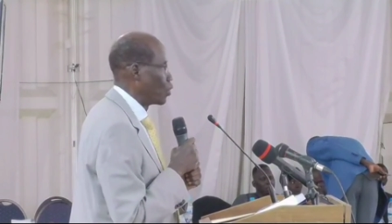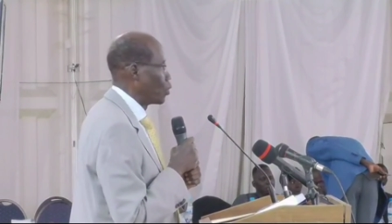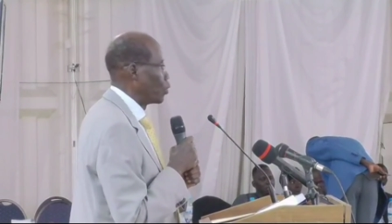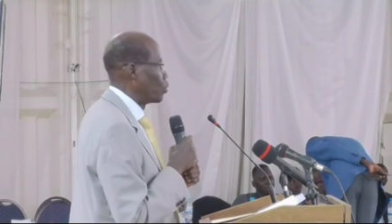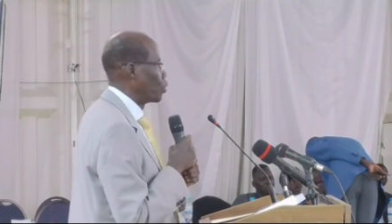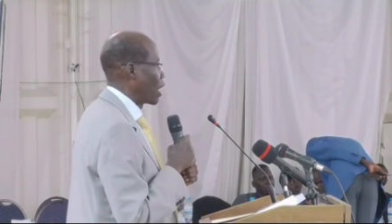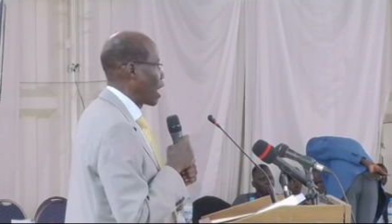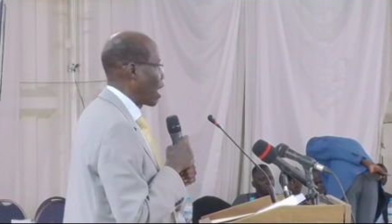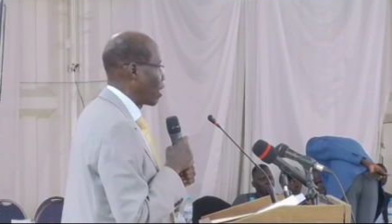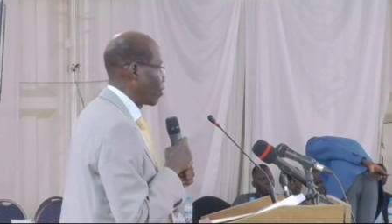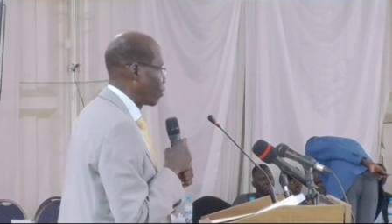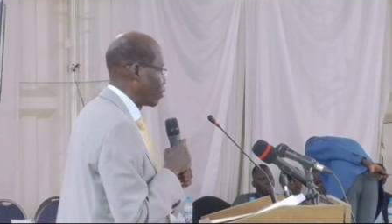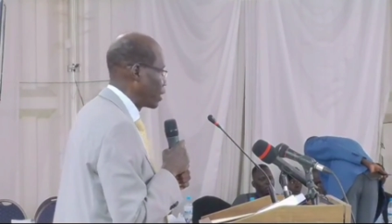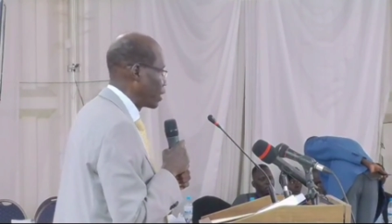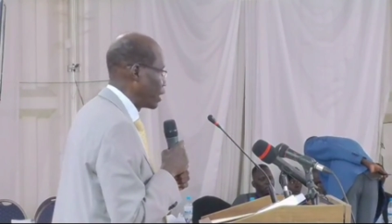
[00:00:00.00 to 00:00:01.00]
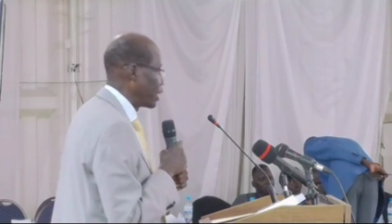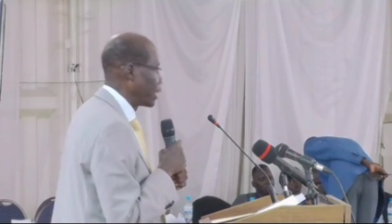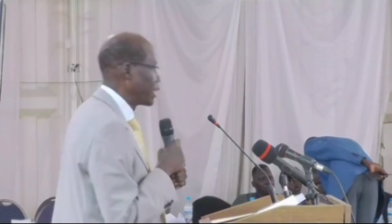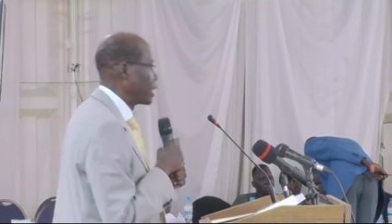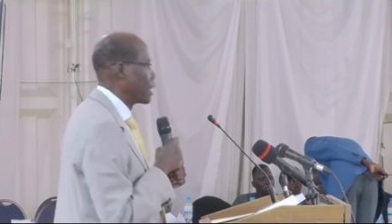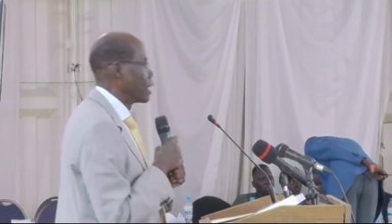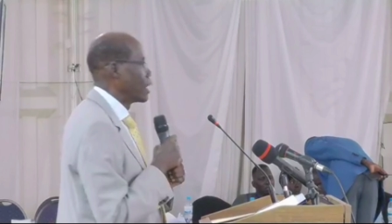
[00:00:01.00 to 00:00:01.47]
You have really
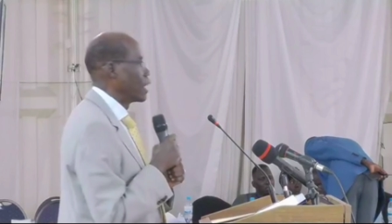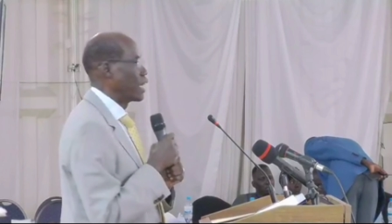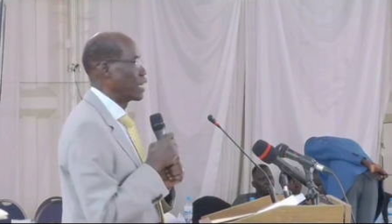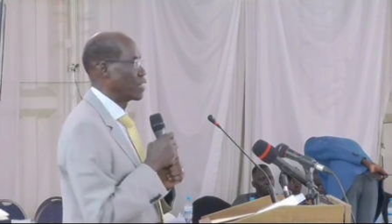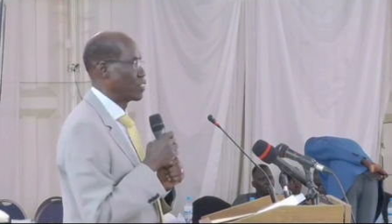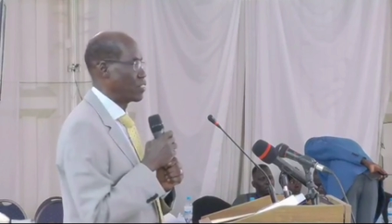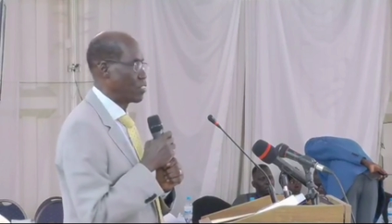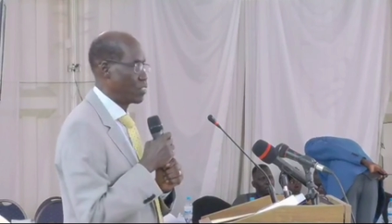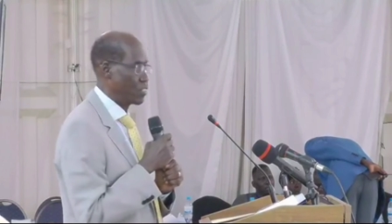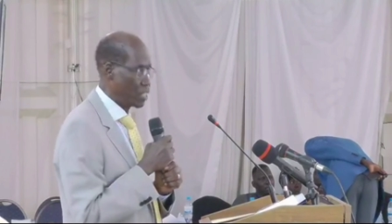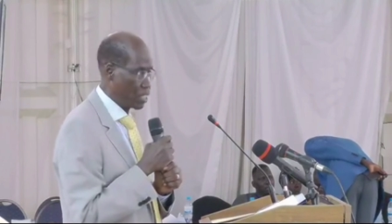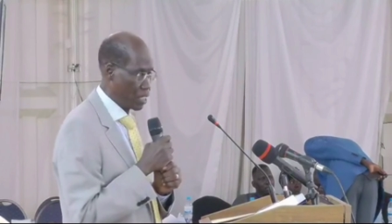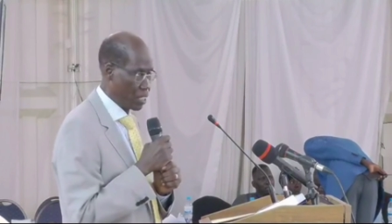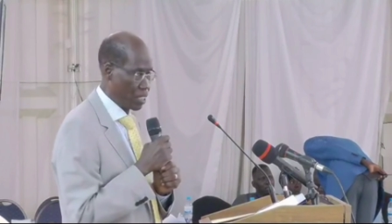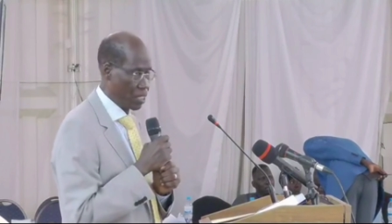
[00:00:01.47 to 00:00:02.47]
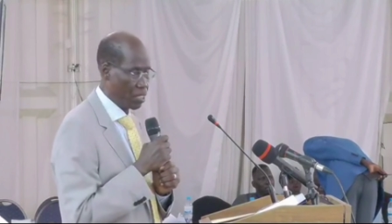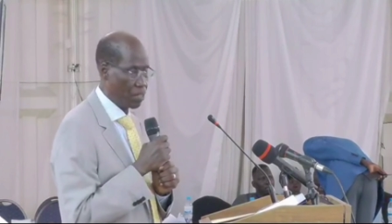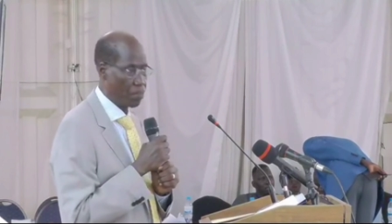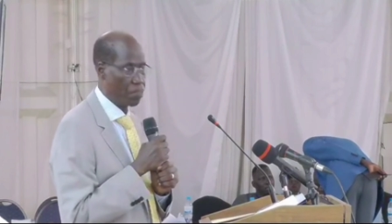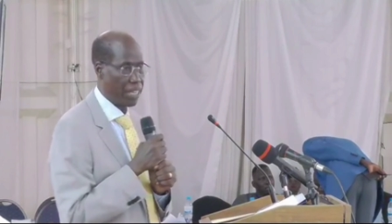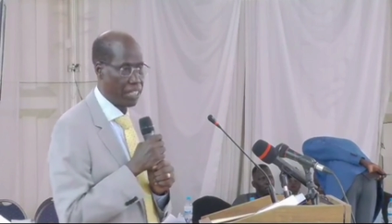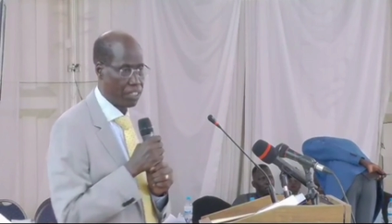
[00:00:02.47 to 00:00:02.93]
exceeded
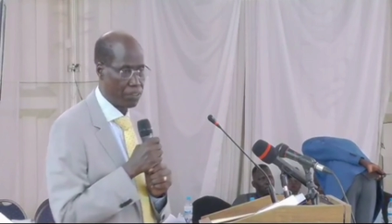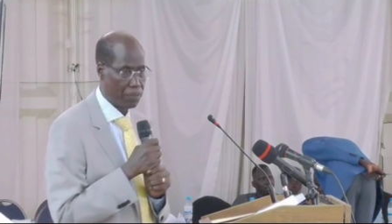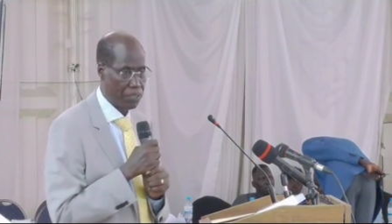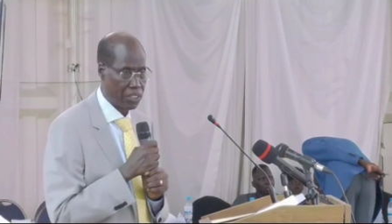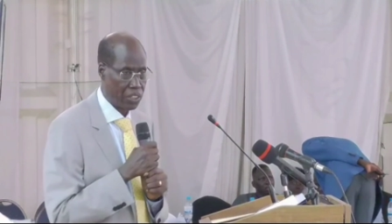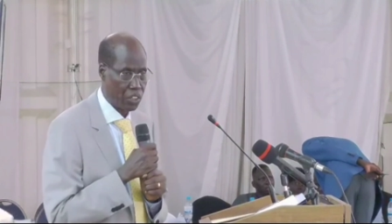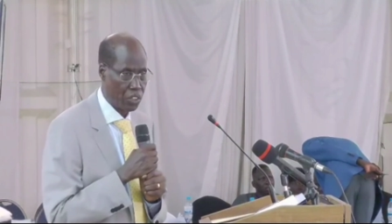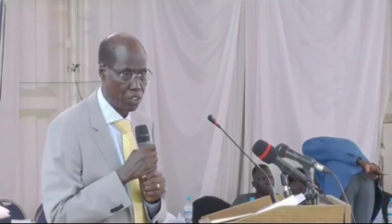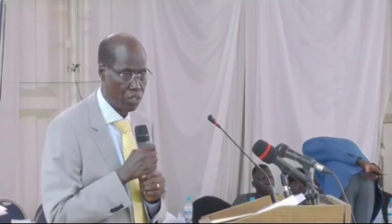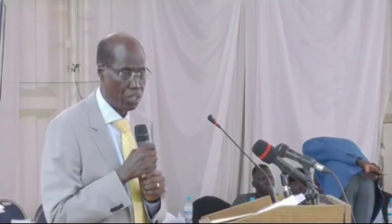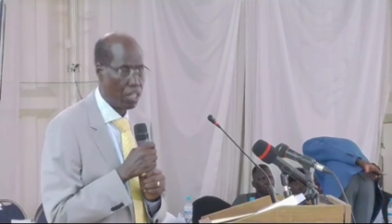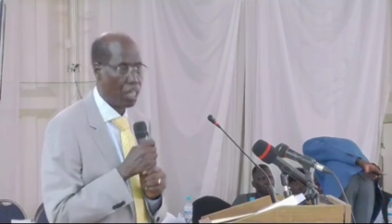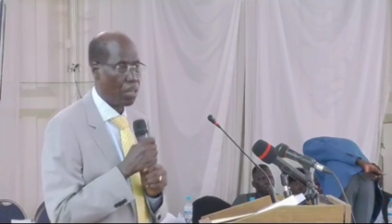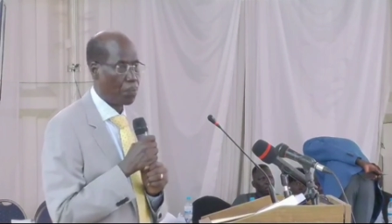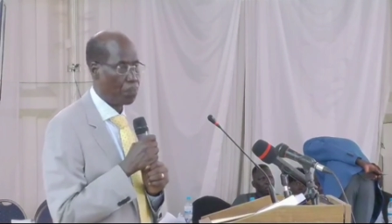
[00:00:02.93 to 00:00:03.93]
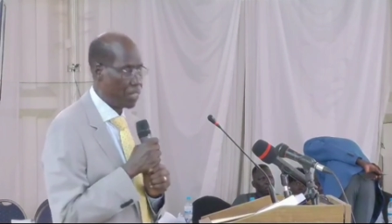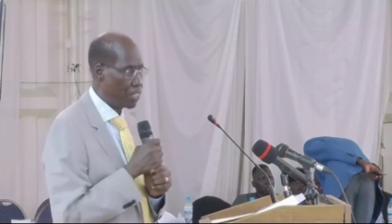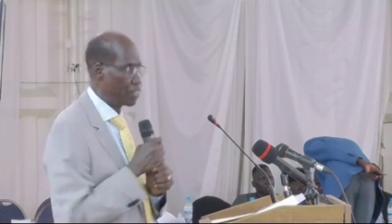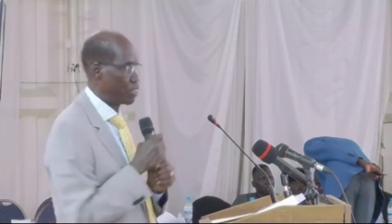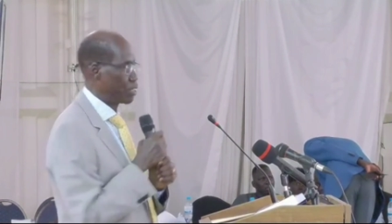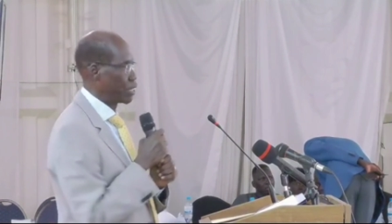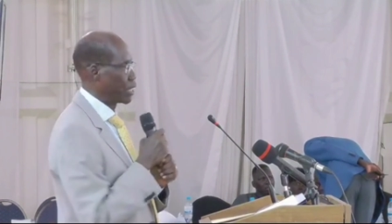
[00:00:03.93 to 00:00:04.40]
my expectation.
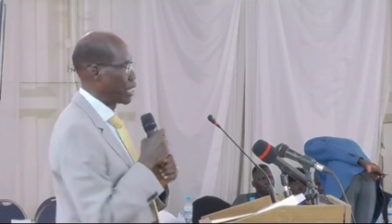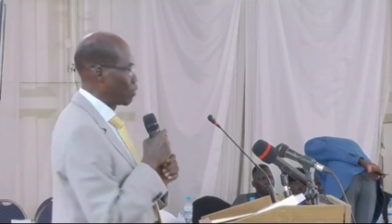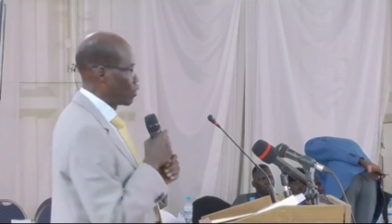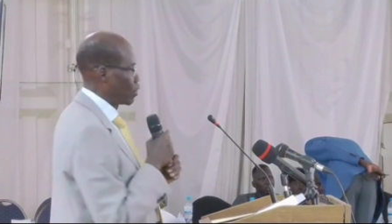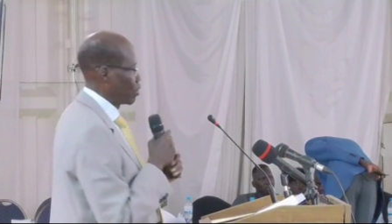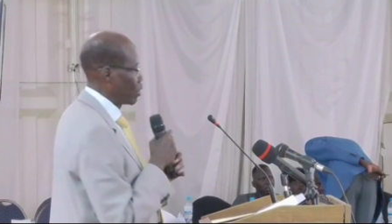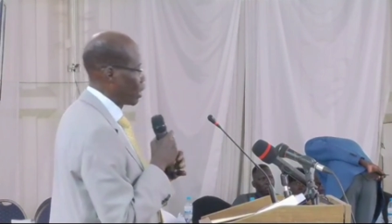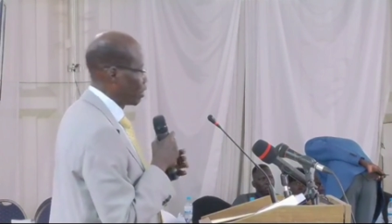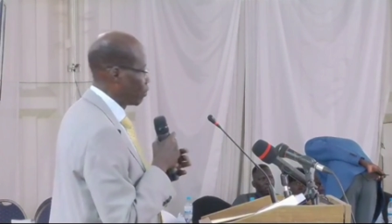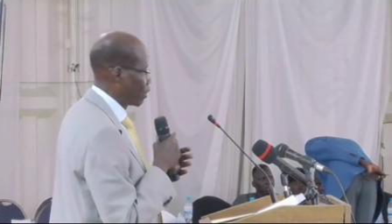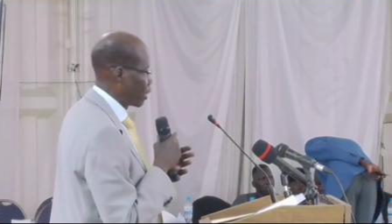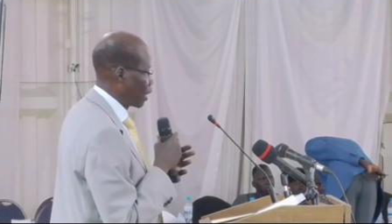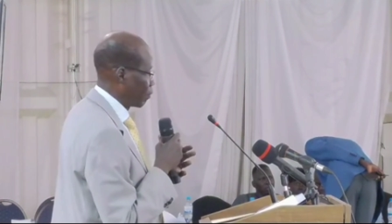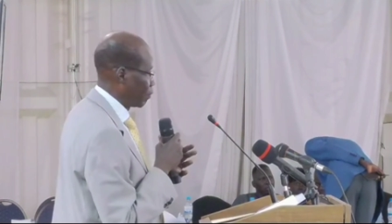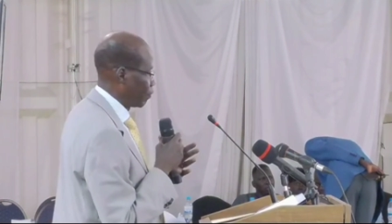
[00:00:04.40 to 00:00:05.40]
Please give yourself a clap.